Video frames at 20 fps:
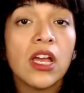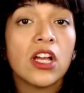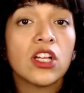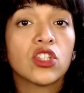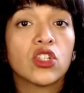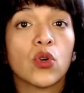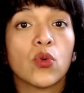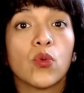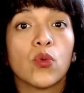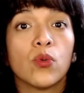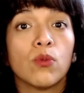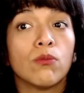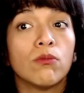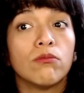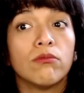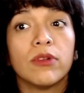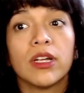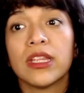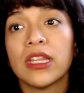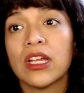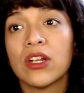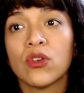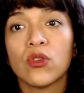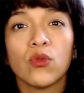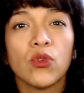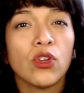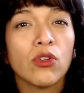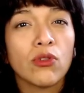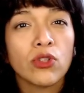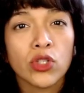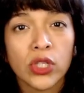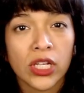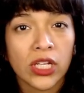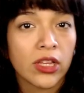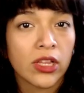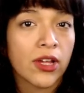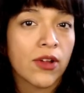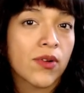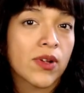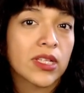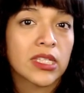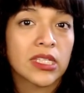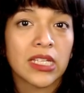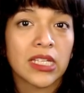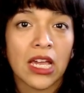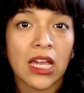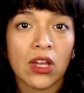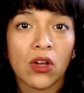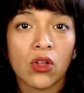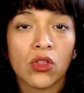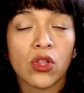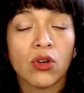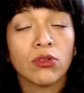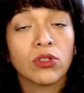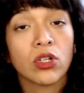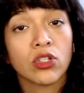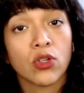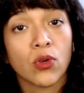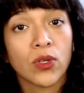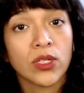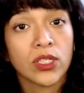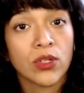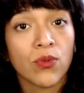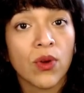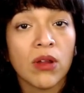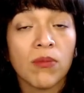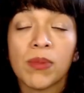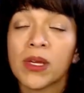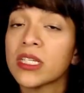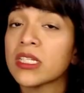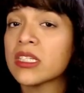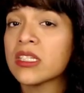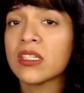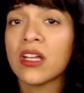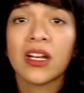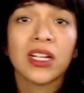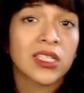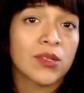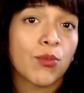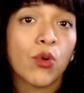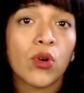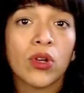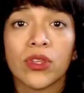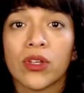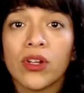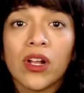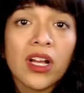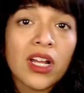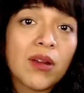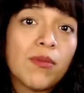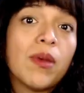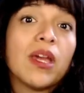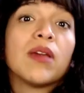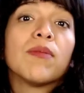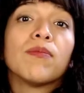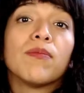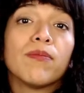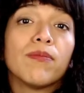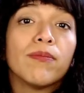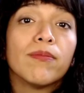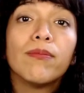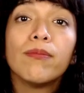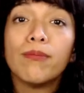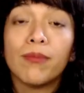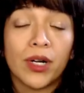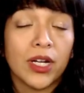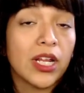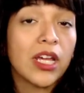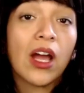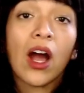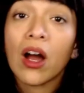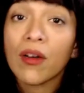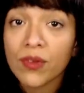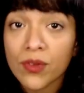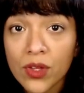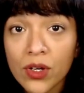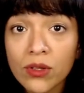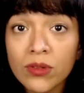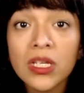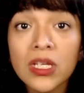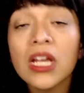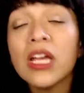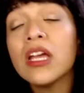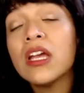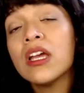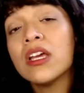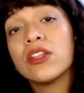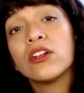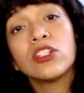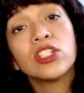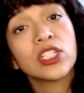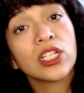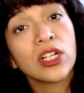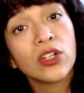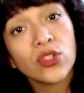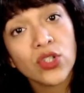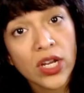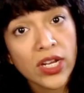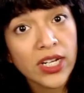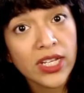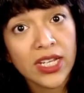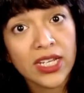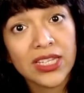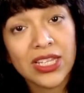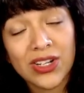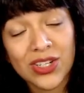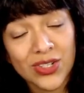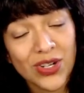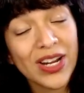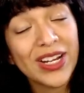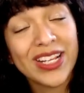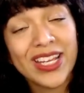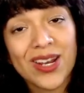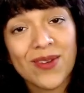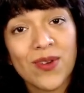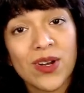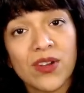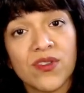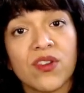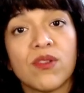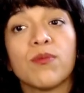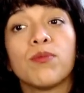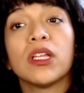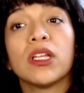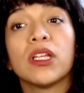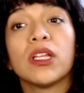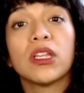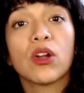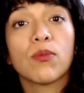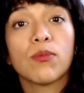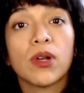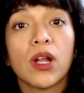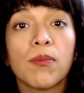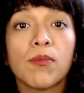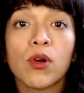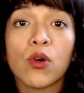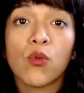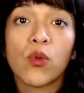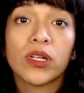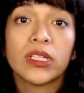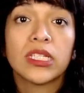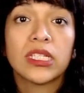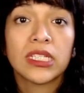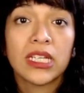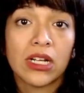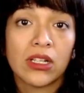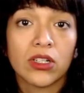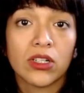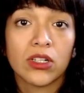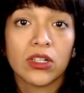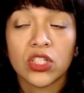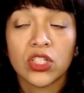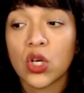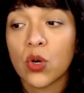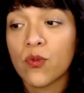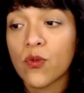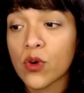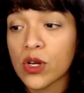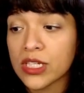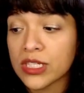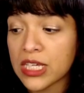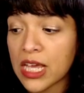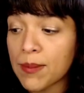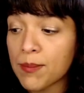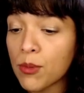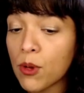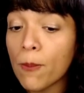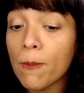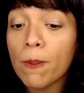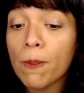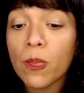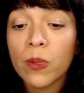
and then usually clearance sale, those are towards the right, because it's not as important. They're not going to make money off of those. They're just going to they're trying to get rid of them, but they're number one sellers. So for example,